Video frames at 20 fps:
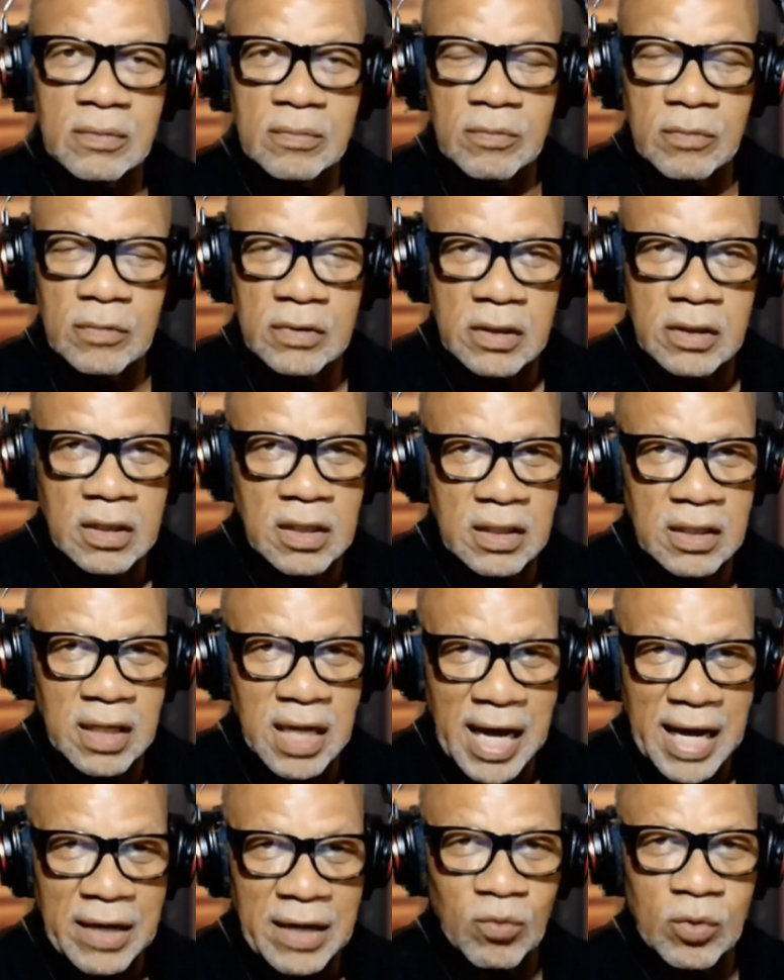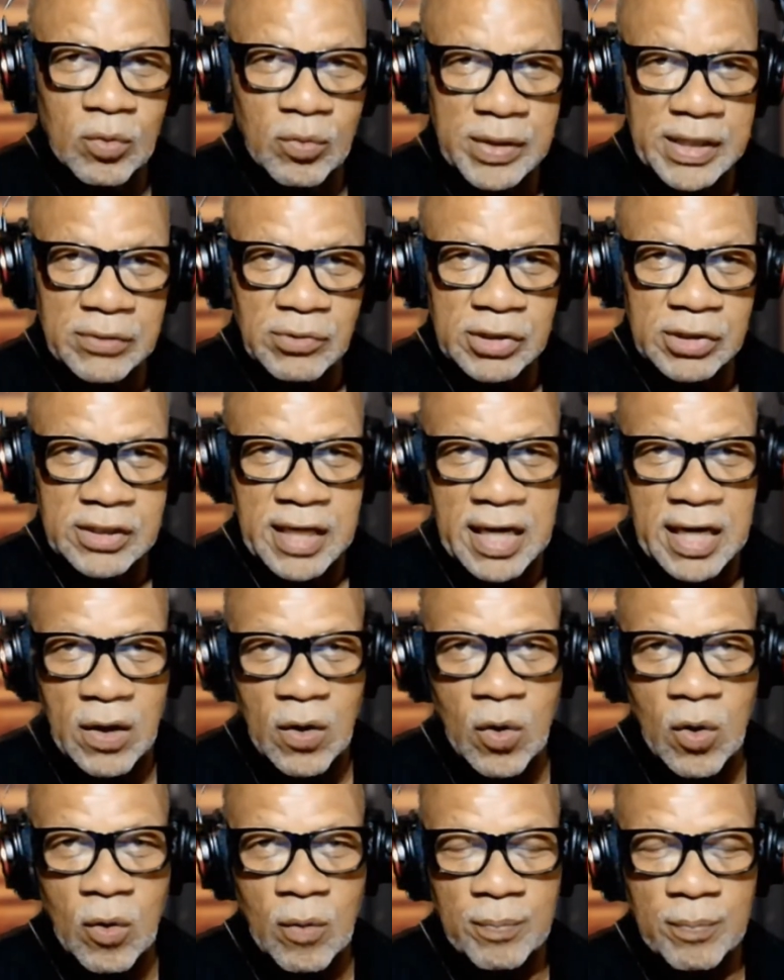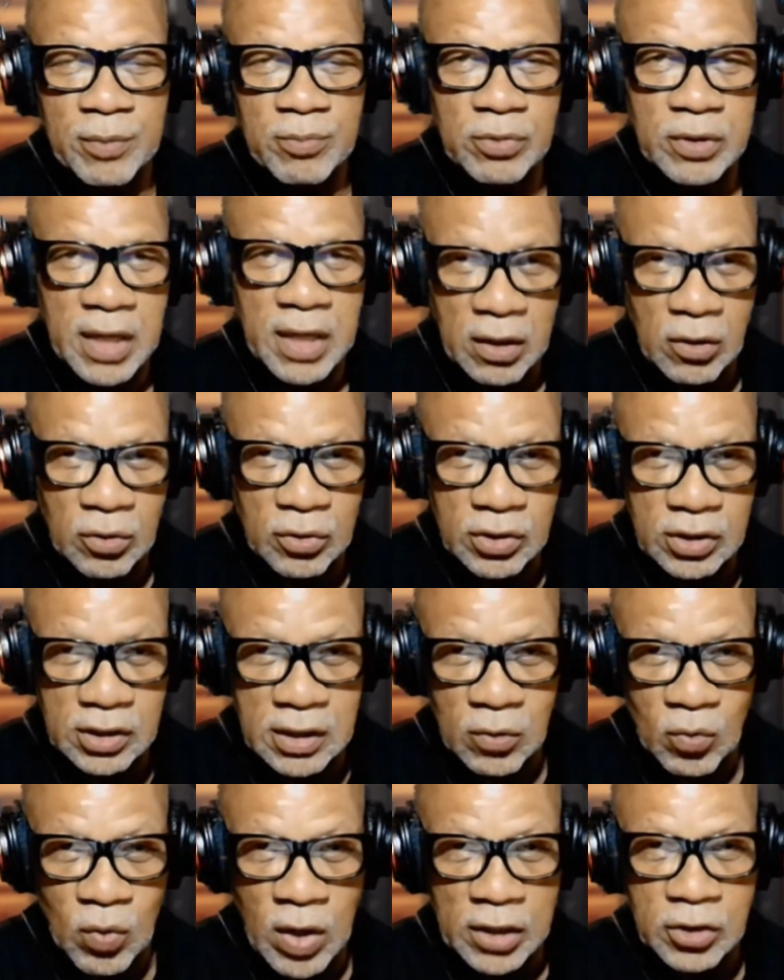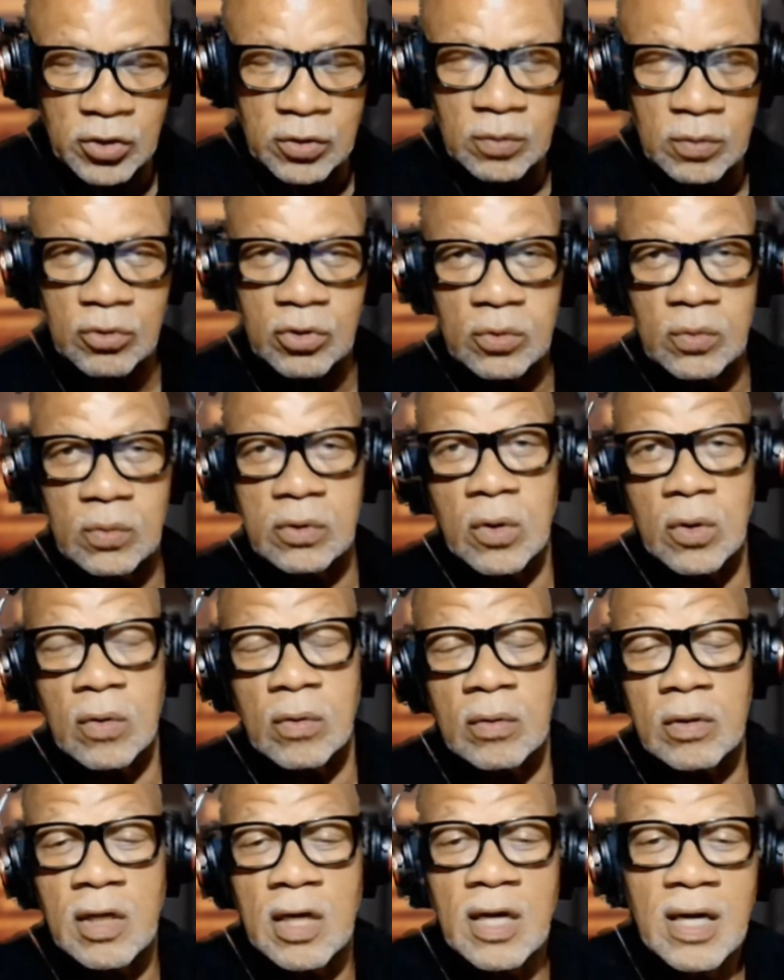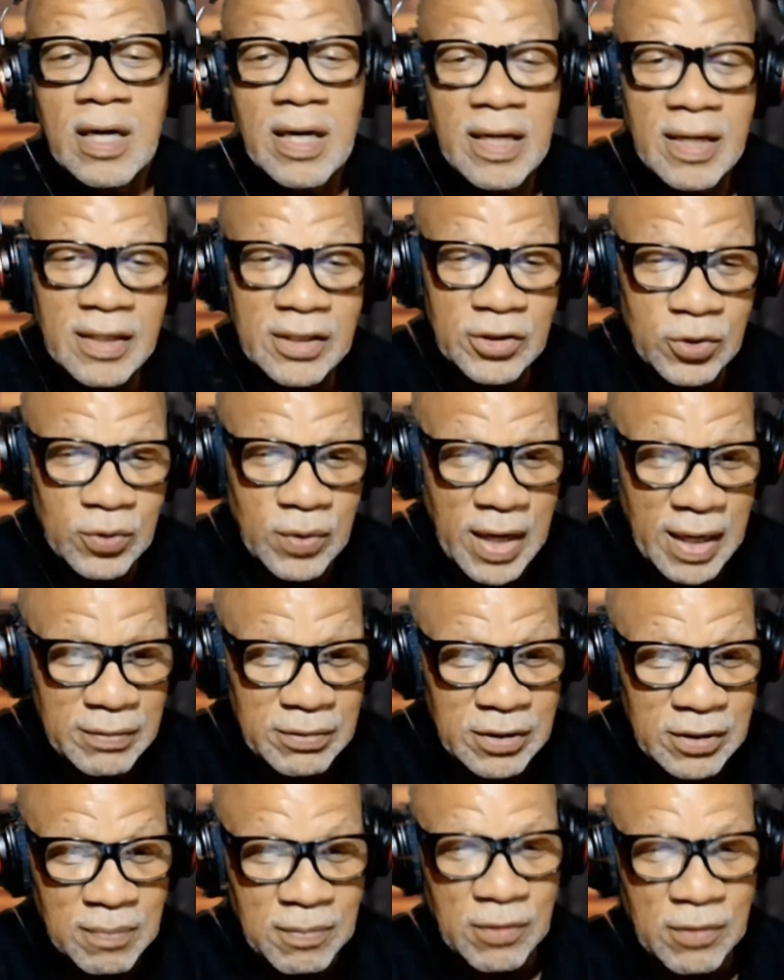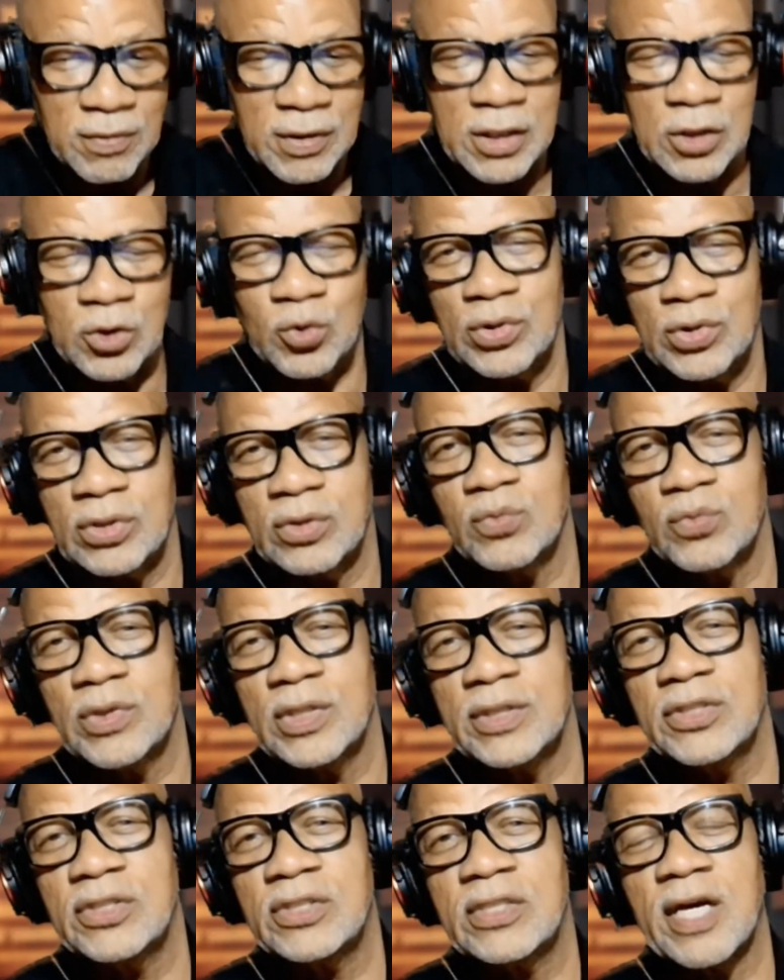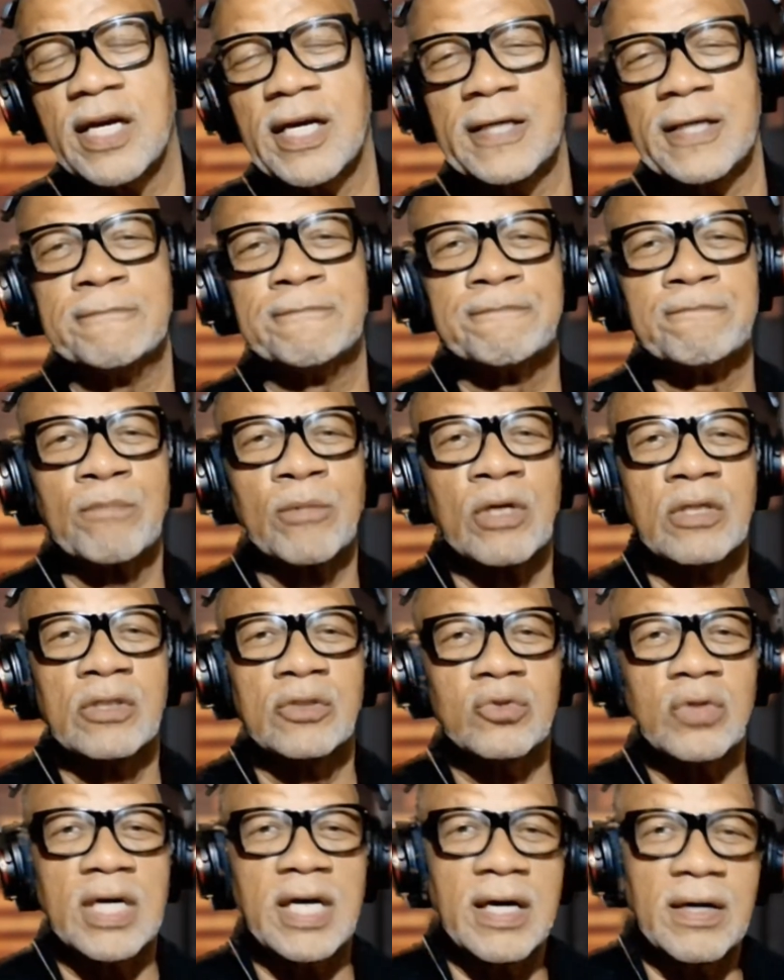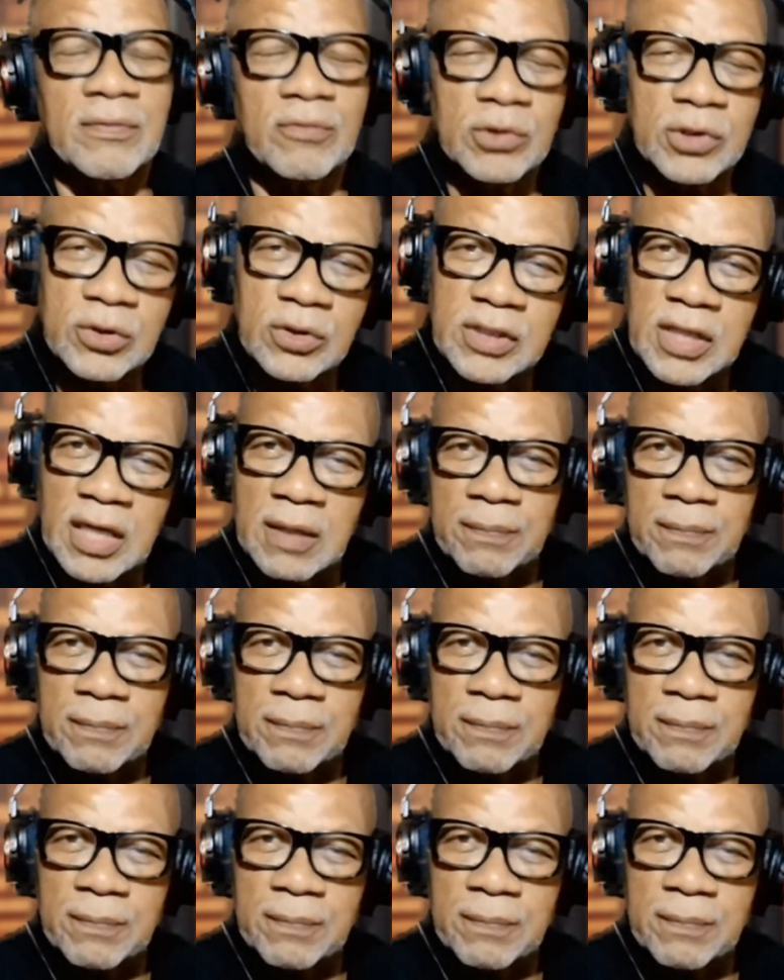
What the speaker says: unlike when we stay at home, people are not going to sit and watch you too long unless you have some interest to really say. So I was telling people